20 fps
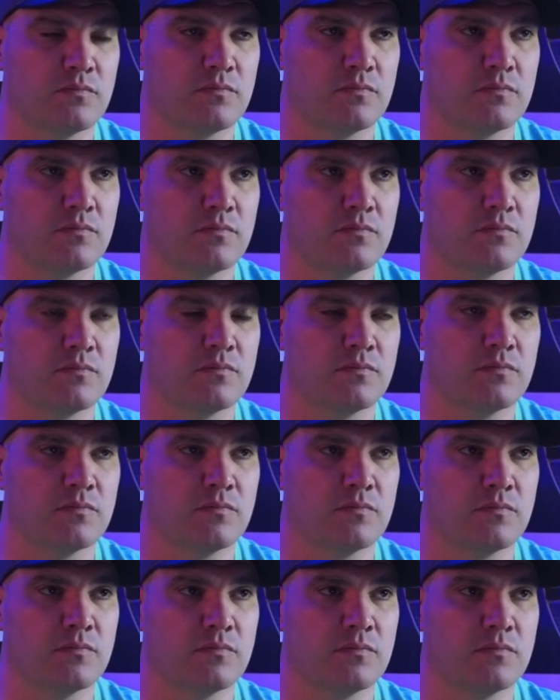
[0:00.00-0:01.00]

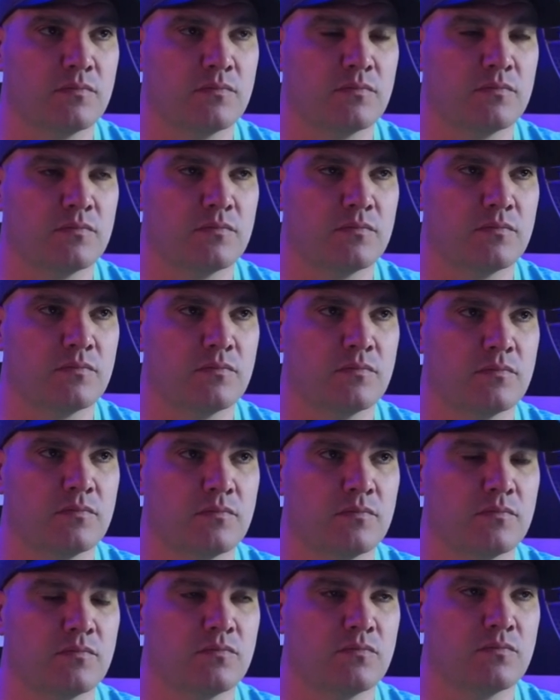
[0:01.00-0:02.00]

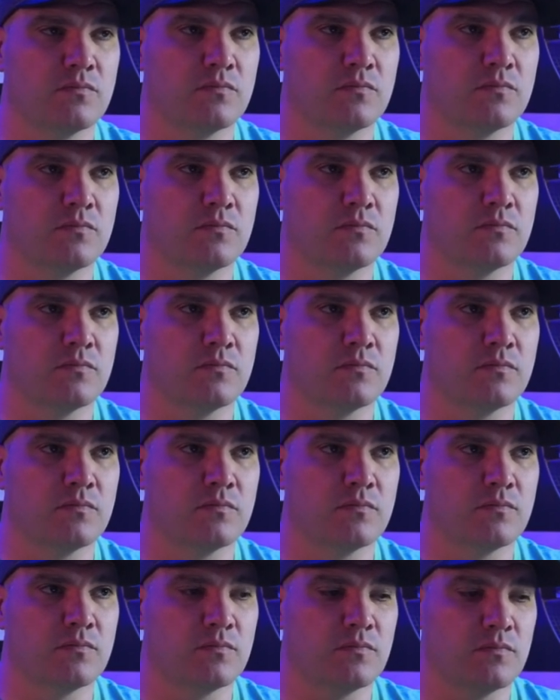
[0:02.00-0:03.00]

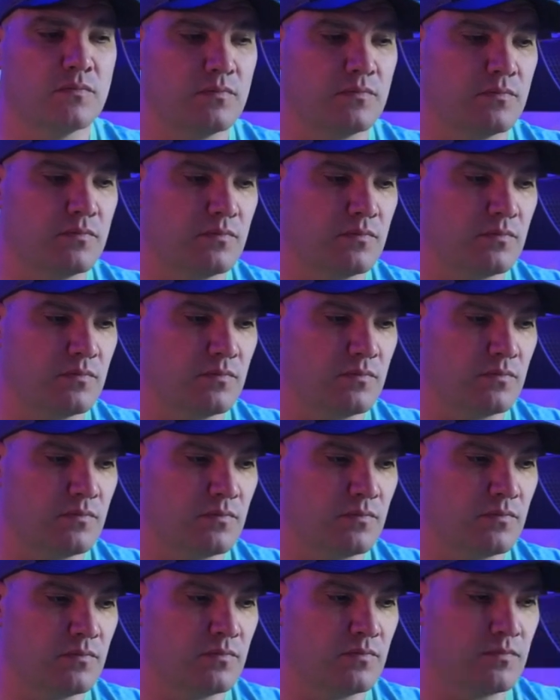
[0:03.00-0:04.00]

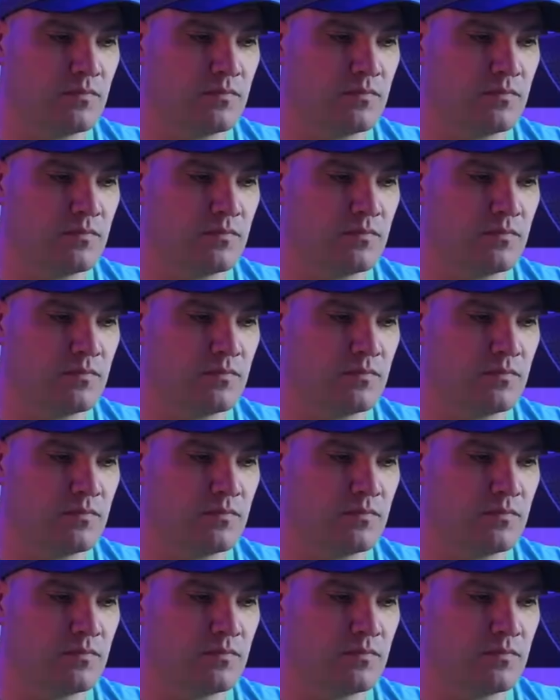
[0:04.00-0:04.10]
(silent)